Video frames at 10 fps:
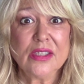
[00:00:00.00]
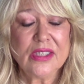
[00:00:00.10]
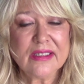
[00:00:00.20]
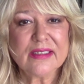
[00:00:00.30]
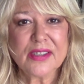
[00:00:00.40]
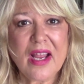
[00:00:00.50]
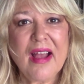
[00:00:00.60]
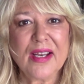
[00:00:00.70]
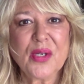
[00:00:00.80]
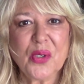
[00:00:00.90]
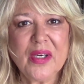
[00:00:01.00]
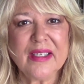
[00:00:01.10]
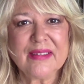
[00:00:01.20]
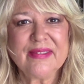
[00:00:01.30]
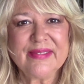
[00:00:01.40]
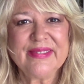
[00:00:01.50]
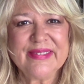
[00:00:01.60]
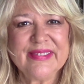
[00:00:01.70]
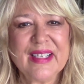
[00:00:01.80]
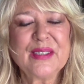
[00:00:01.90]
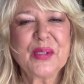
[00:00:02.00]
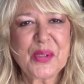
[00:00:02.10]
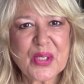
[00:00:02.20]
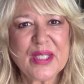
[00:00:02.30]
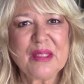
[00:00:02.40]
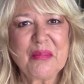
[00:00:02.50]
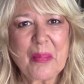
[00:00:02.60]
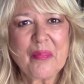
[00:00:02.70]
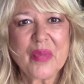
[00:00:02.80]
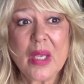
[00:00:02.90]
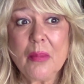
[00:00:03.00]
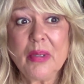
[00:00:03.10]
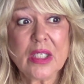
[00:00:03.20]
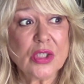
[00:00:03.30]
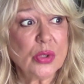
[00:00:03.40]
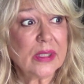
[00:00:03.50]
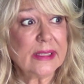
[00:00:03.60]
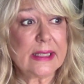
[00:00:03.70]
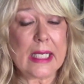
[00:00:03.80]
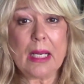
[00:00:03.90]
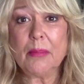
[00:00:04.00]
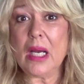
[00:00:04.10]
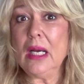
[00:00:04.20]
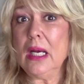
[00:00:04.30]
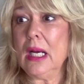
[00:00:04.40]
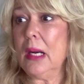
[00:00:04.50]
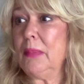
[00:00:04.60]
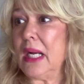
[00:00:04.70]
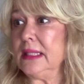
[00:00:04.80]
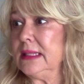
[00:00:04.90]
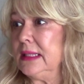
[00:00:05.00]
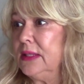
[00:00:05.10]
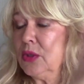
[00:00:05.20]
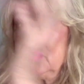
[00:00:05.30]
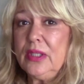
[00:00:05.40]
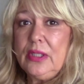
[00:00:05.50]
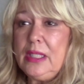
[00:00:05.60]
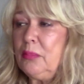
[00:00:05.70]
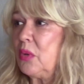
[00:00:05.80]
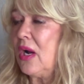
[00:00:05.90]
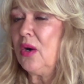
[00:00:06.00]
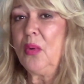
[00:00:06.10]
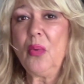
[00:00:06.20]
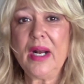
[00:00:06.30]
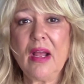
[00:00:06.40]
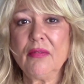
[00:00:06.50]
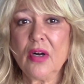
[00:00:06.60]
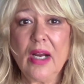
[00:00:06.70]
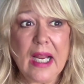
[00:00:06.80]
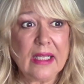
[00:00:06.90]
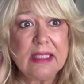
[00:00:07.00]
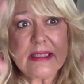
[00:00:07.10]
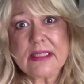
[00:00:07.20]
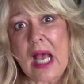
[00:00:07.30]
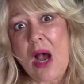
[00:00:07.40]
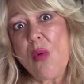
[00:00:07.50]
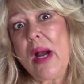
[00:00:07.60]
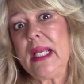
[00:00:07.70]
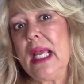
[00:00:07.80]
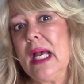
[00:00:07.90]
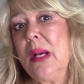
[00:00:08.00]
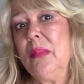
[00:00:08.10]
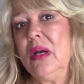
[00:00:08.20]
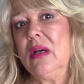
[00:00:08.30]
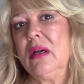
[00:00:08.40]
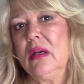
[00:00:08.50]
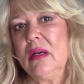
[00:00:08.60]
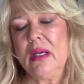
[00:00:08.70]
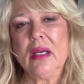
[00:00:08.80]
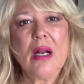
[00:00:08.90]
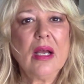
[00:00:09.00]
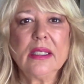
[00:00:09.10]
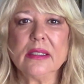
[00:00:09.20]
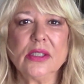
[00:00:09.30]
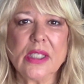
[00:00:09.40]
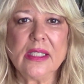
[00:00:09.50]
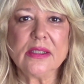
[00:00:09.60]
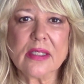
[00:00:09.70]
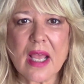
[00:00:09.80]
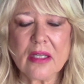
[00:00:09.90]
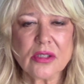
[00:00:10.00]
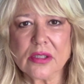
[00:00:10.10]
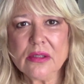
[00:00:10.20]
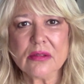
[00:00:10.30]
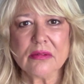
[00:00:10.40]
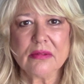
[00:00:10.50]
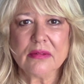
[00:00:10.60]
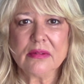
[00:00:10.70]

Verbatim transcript: She says, Yeah, I agree. I said, Good. Because you can say I'm a, a Pisces or a Libra or whatever, and this is how I am, and I can change that too.